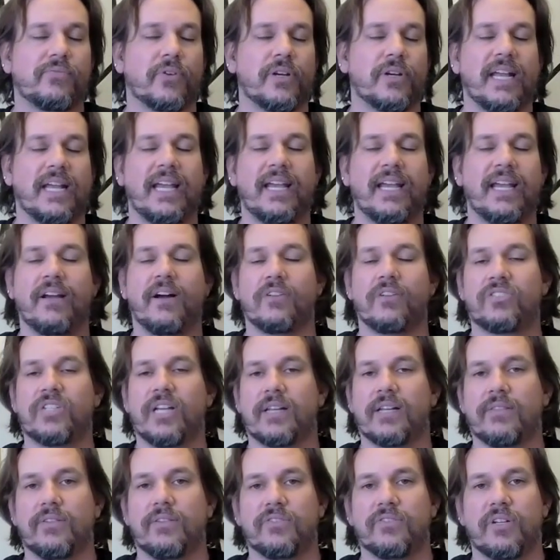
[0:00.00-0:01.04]
for today. I'll
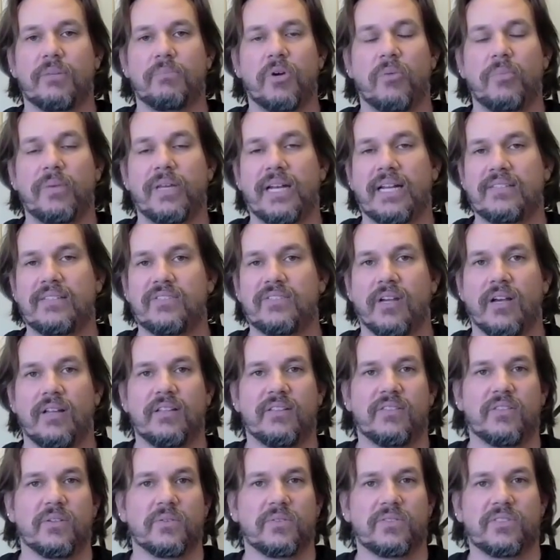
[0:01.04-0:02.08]
check those in a moment. I saw
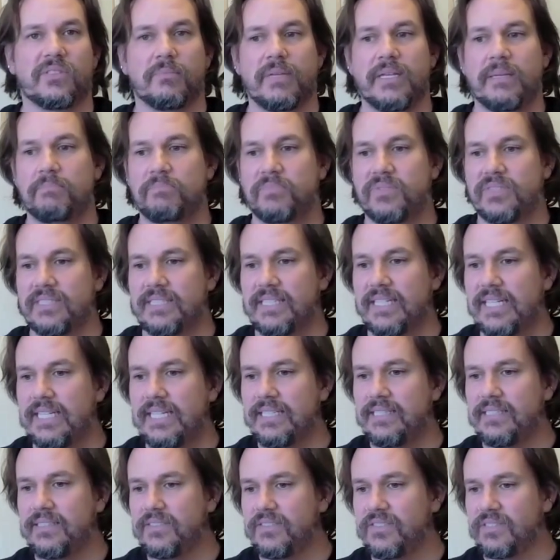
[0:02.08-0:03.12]
that there was some hips and
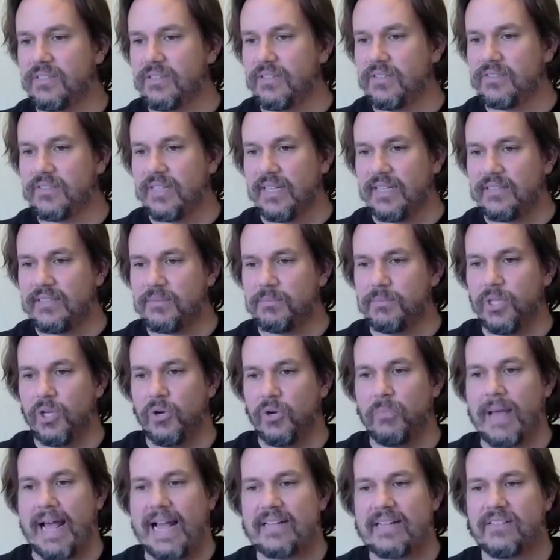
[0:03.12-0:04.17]
knees and looks like some
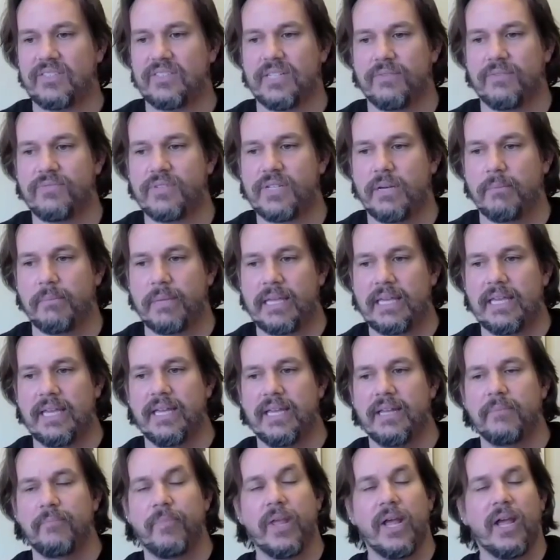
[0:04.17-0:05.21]
low back stuff coming
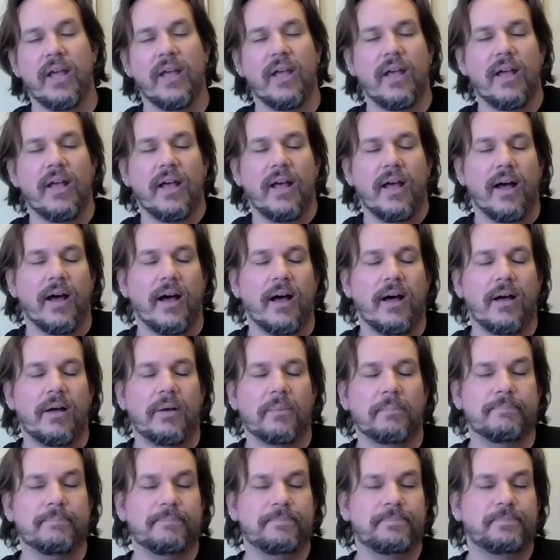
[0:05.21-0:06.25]
in.
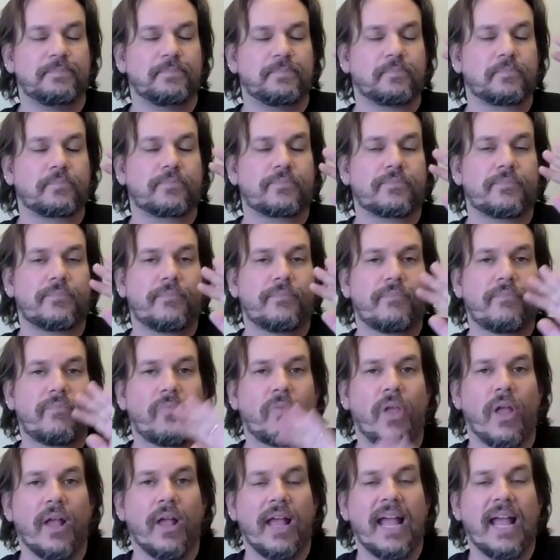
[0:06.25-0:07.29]
Um,
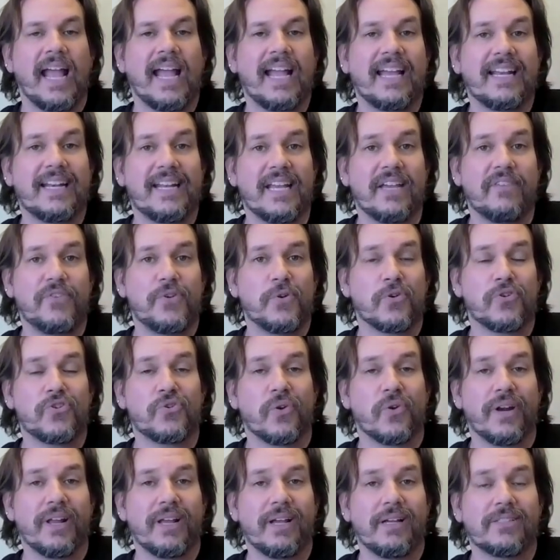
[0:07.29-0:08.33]
and if you're
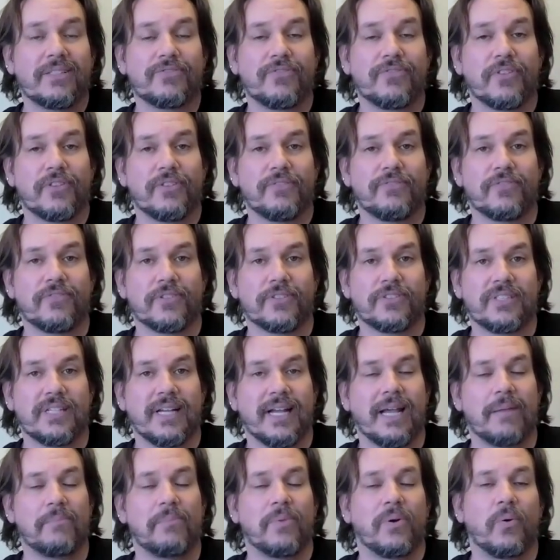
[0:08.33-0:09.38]
joining us for the first
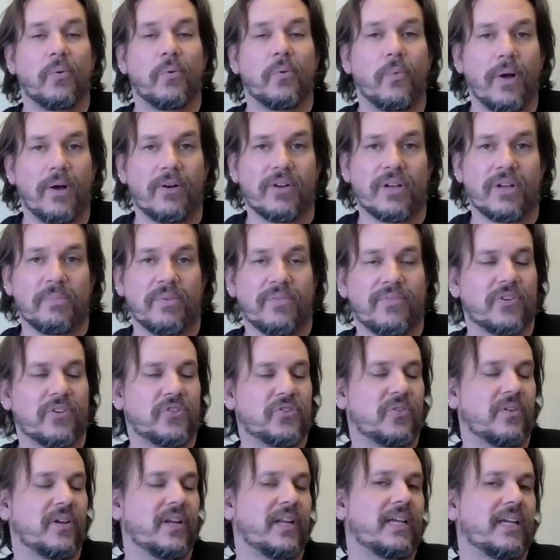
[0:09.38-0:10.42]
time, welcome. If you're
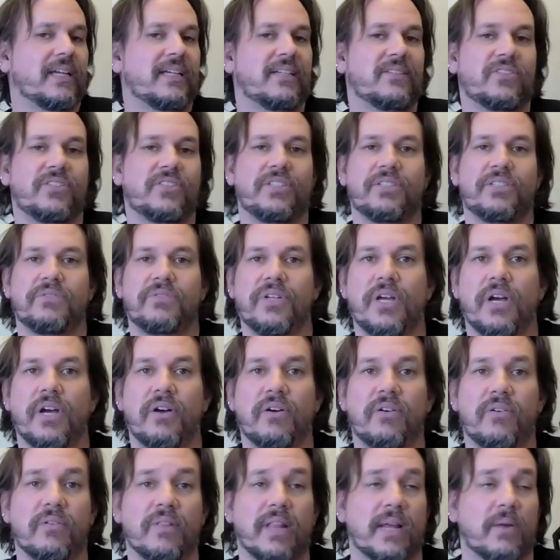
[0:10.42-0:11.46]
joining us,
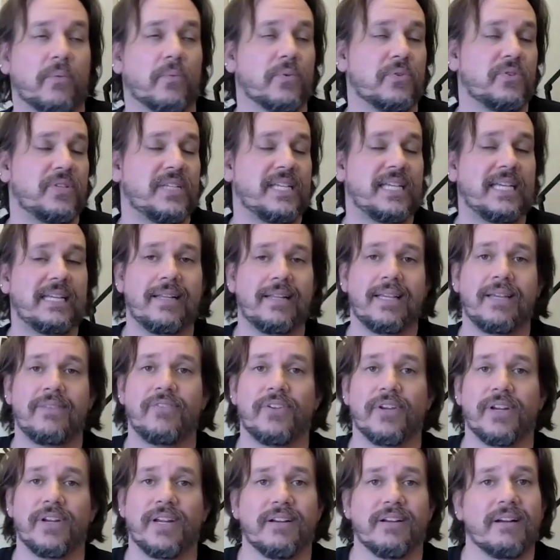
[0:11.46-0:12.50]
like routinely,
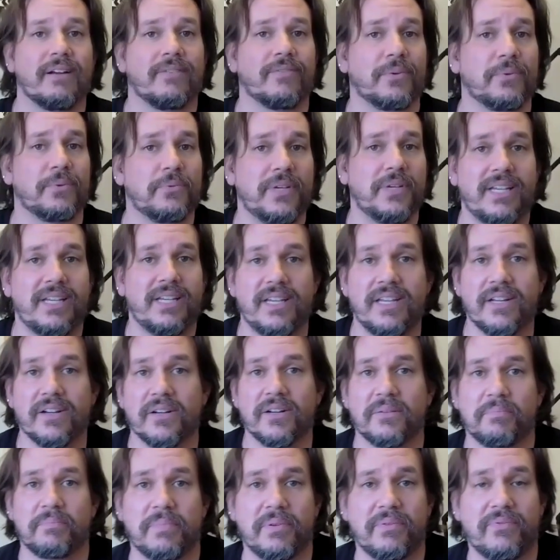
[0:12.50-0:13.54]
if you're here every week,
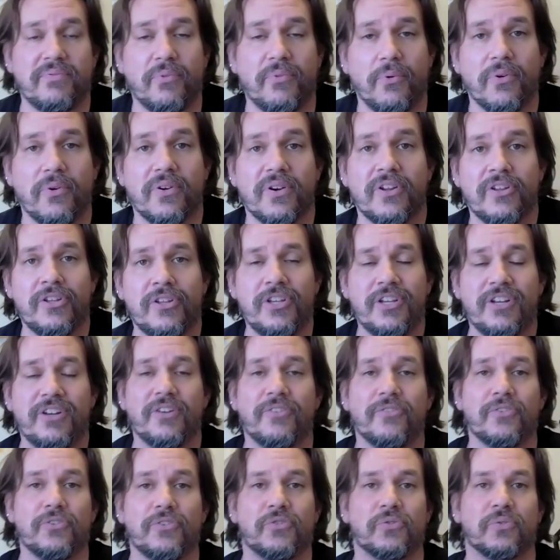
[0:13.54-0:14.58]
you're before, you
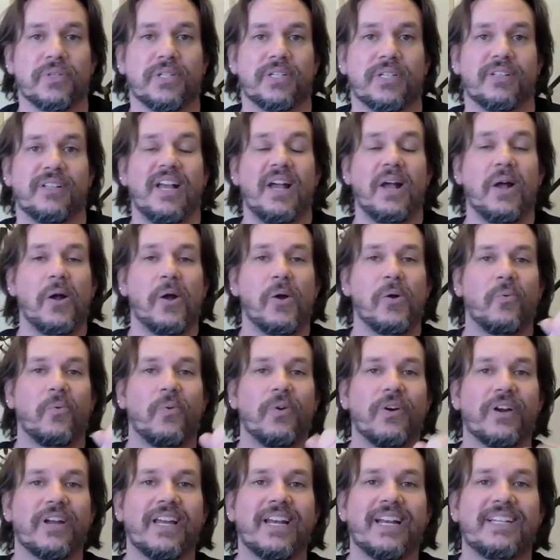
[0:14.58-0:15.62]
know the drill.
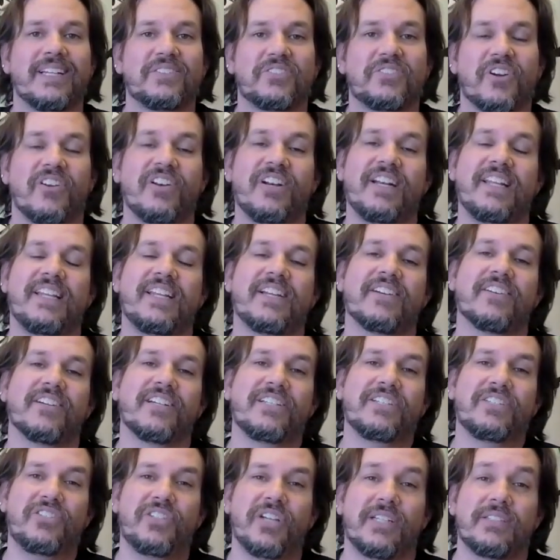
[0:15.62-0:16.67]
We're going to get started here
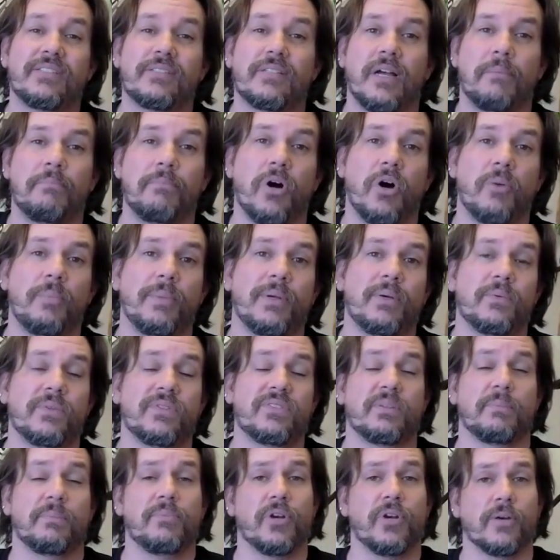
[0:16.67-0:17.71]
in just a moment with
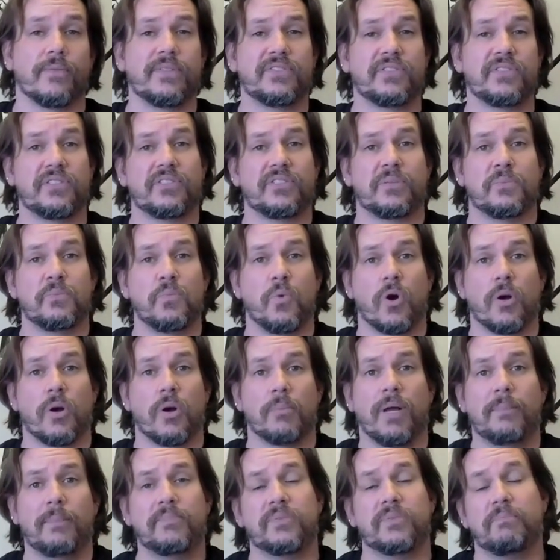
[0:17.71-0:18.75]
some nervous system
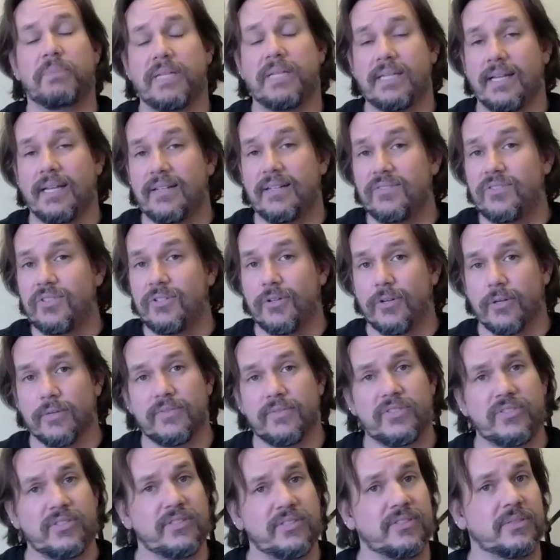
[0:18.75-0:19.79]
warm-ups because
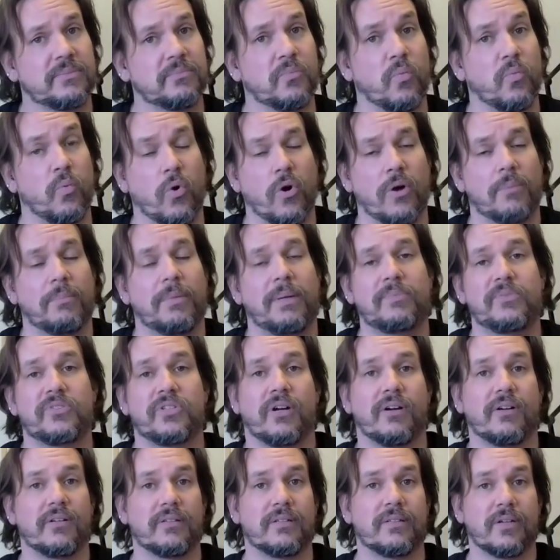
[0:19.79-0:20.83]
nervous system warm-ups
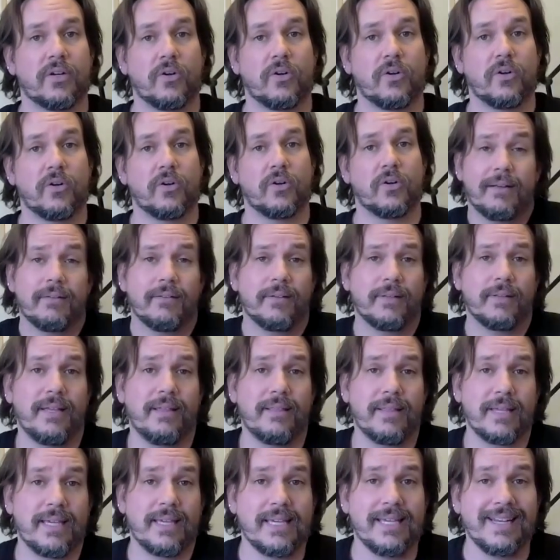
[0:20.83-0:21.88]
are quite literally
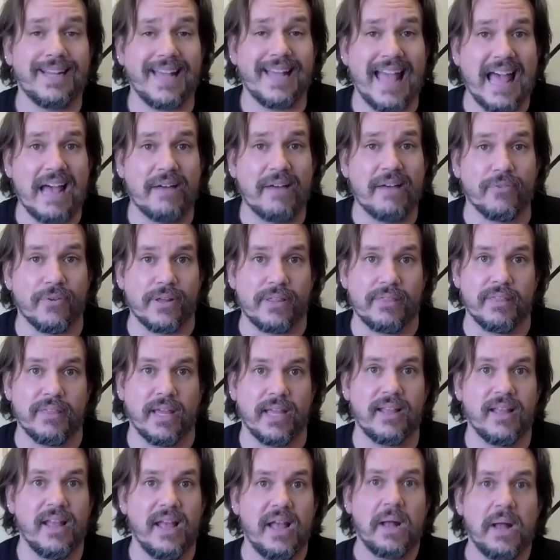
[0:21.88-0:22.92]
the key to
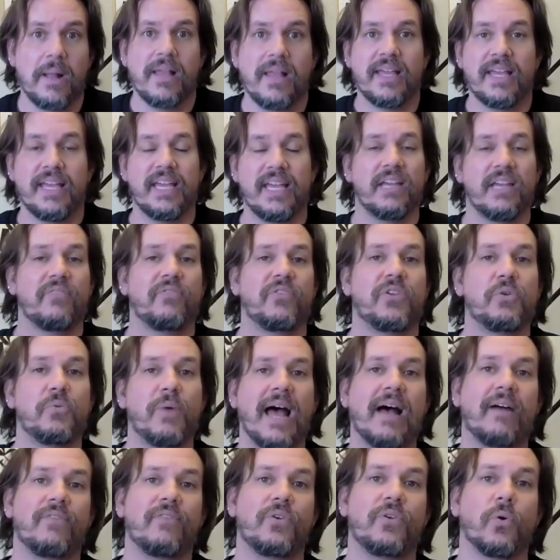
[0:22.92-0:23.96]
everything. If you
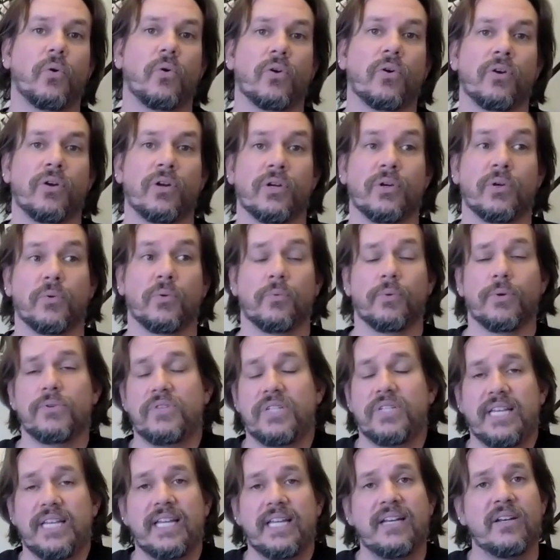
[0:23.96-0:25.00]
have your
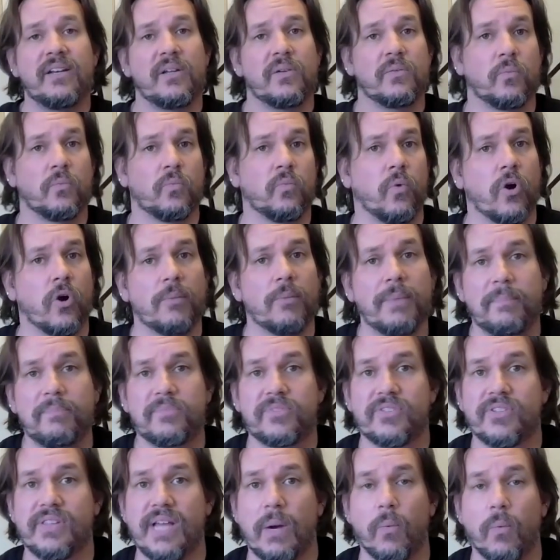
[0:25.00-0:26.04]
routine
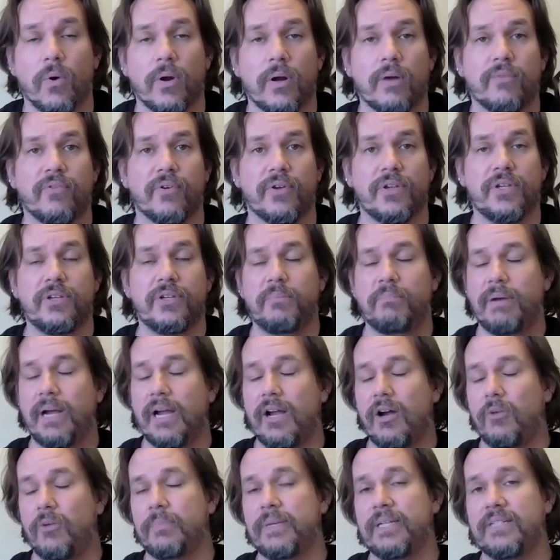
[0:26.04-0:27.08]
warm-ups that work for you,
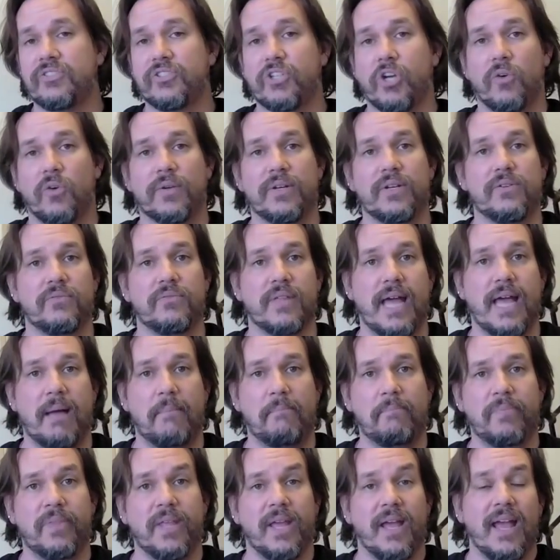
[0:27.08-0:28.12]
by all means, go and do
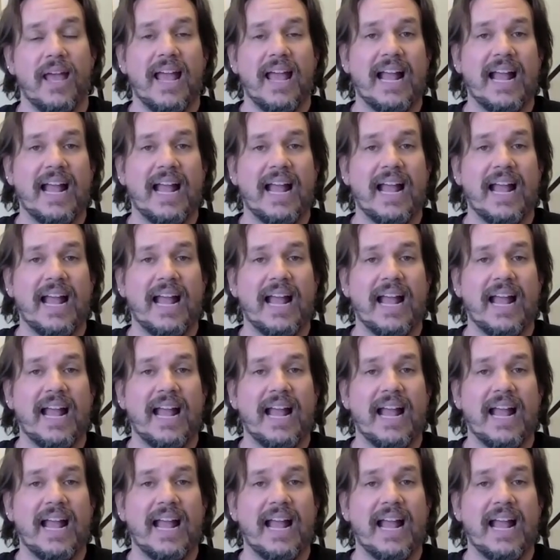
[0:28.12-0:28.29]
them.